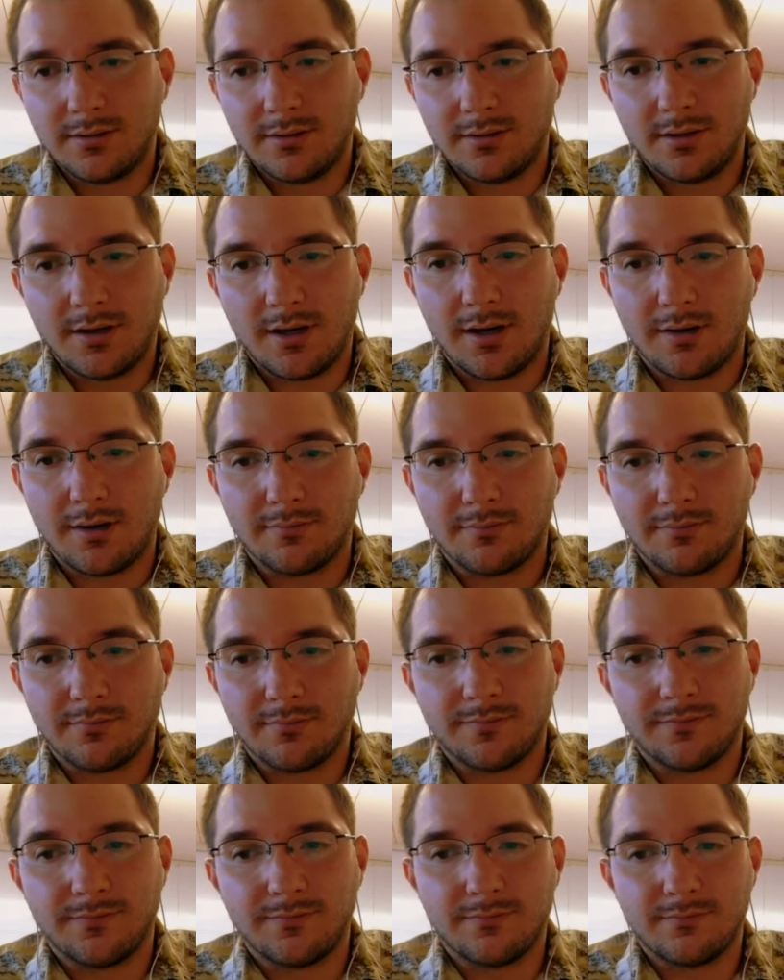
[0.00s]

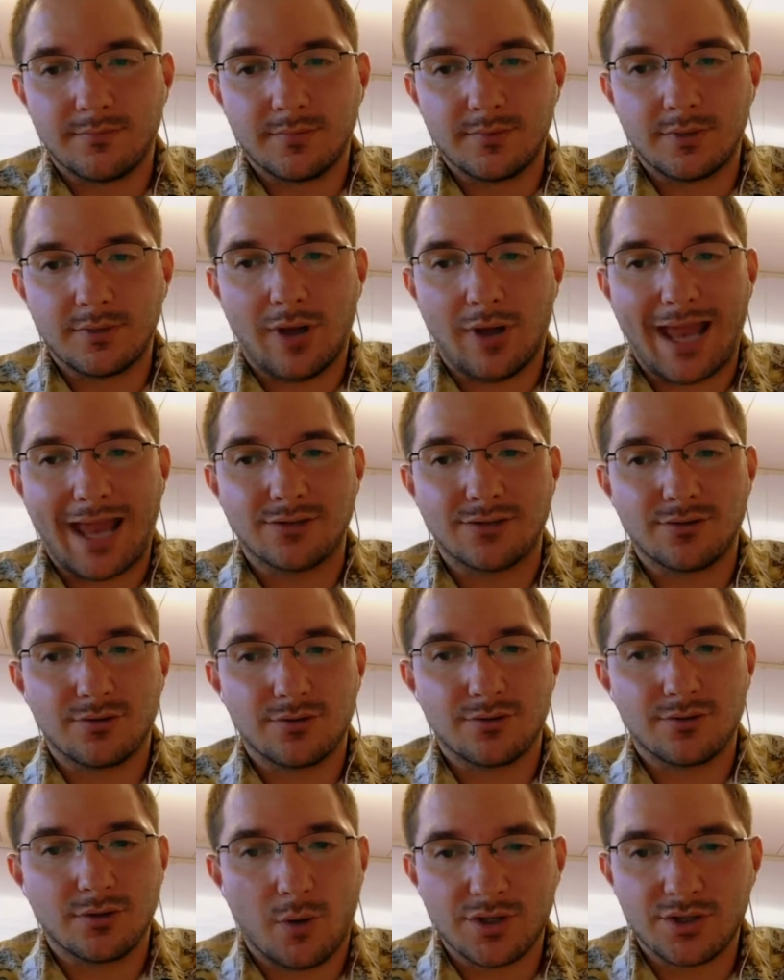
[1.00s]
answers
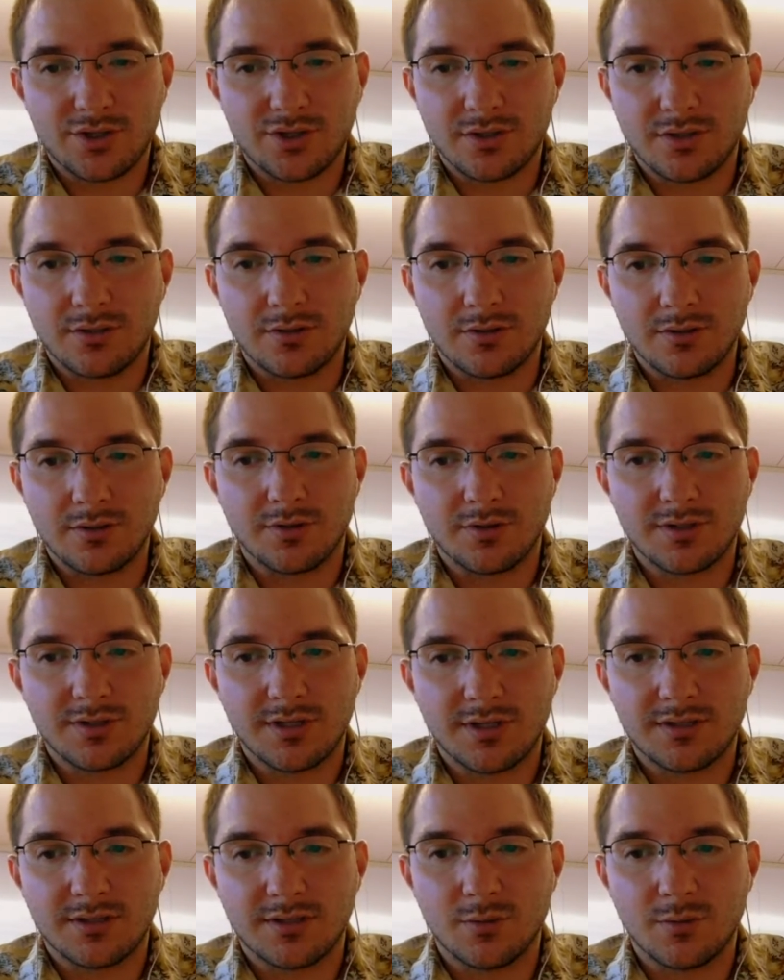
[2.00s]
to questions or
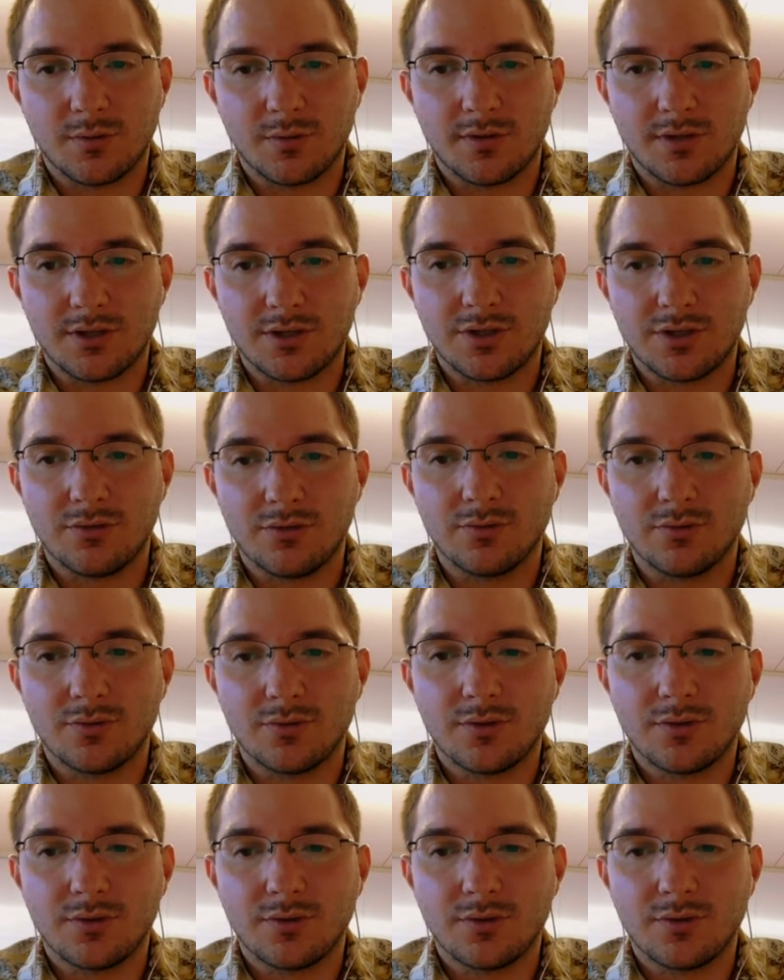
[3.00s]
assistance with issues,